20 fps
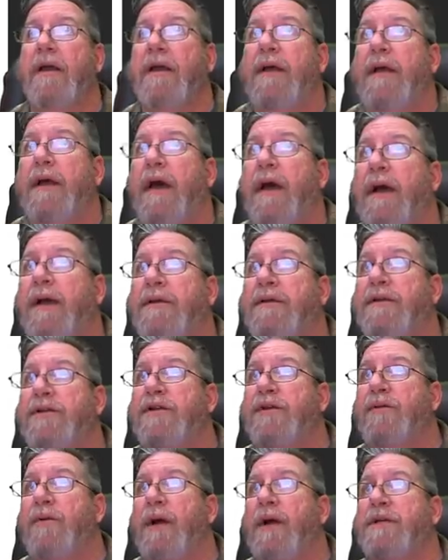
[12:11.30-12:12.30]
uh, did
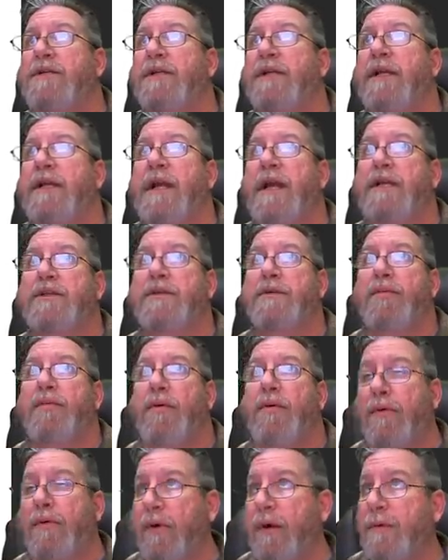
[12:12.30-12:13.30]
you watch any nature
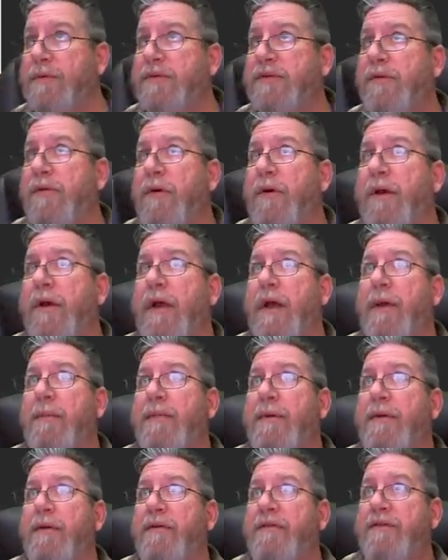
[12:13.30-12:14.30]
programs growing
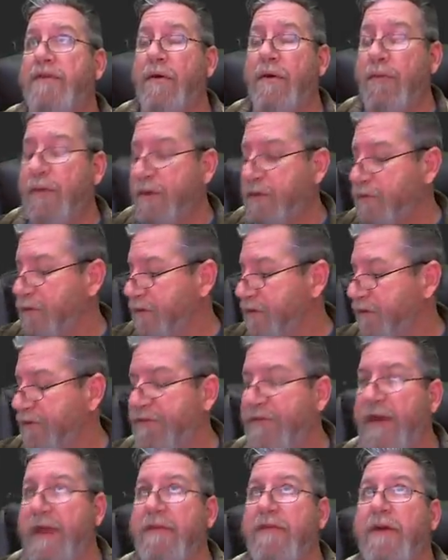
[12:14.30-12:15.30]
up? And if so, which was your
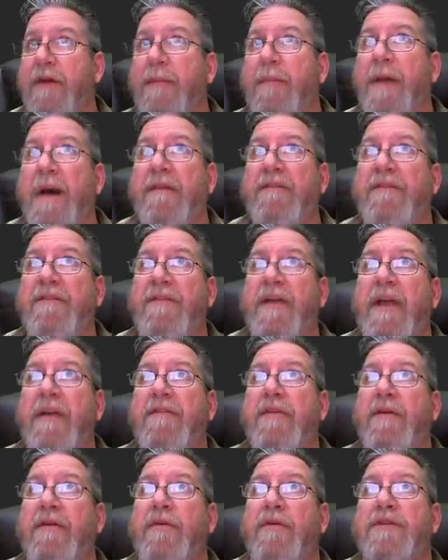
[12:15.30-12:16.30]
favorite? My
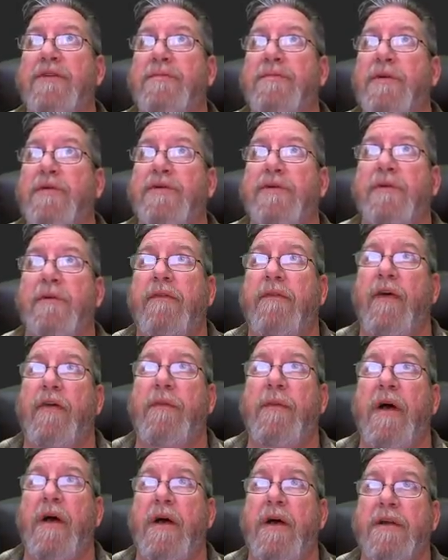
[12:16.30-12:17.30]
favorite was Mutual of
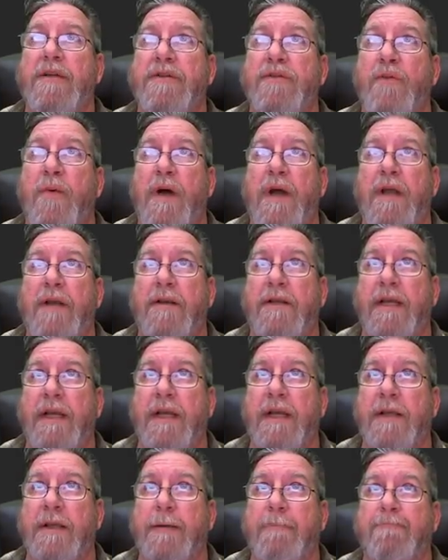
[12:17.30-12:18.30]
Omaha's Wild
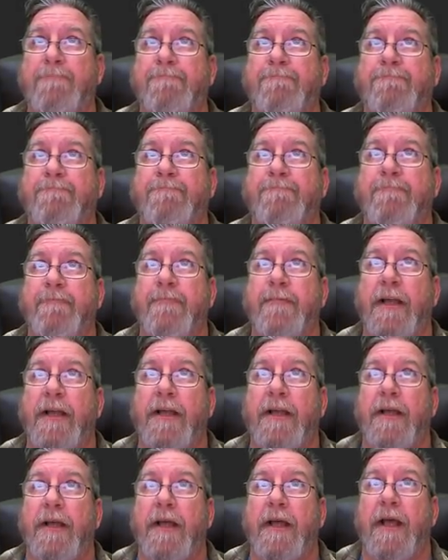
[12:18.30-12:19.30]
Kingdom.
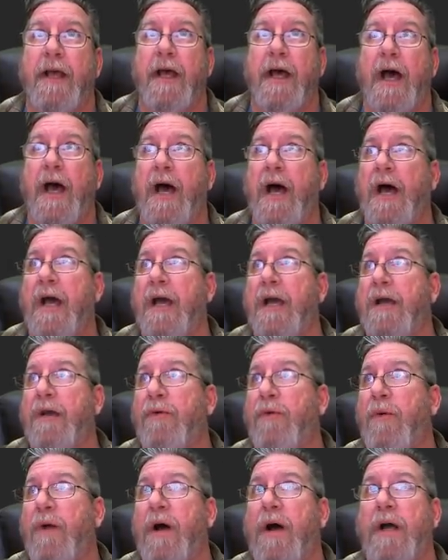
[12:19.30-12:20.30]
I
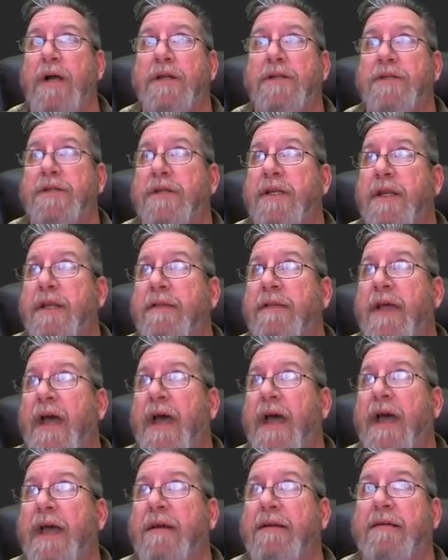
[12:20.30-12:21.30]
watched
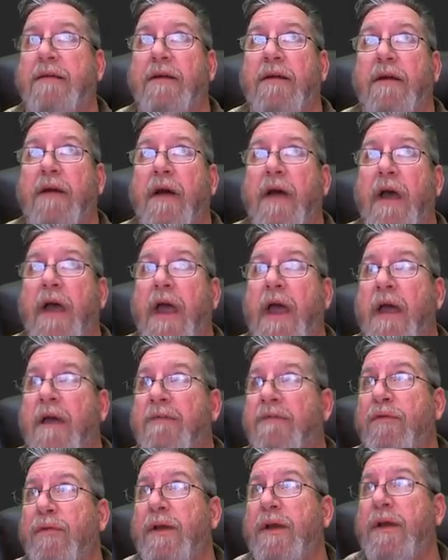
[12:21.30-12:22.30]
that
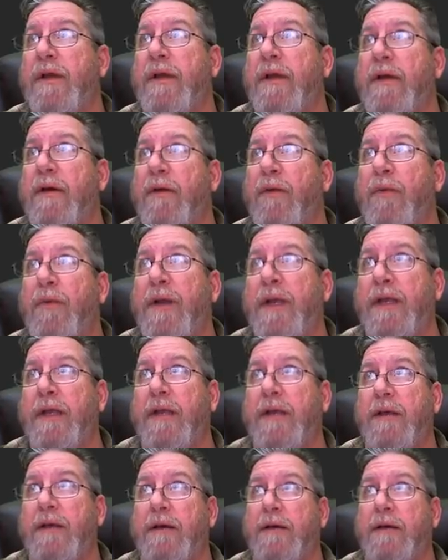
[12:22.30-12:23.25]
every week.